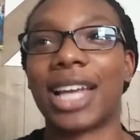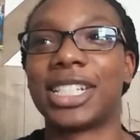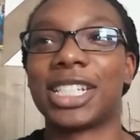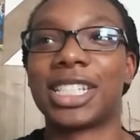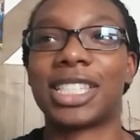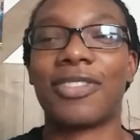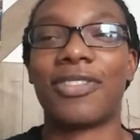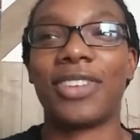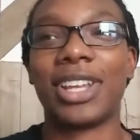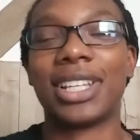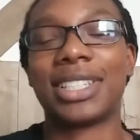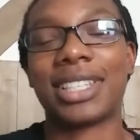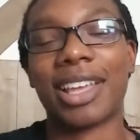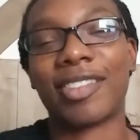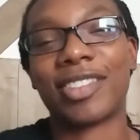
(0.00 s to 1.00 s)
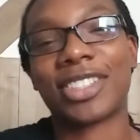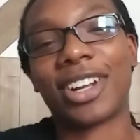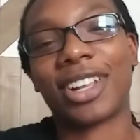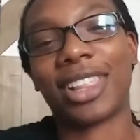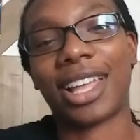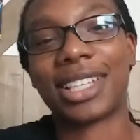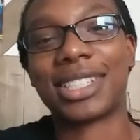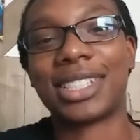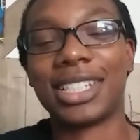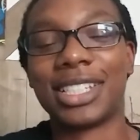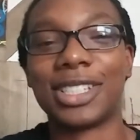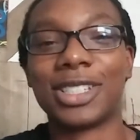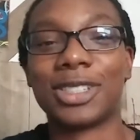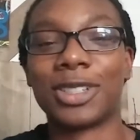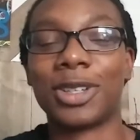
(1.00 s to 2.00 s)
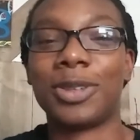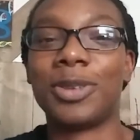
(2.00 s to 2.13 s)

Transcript: i just defeated savitar last season so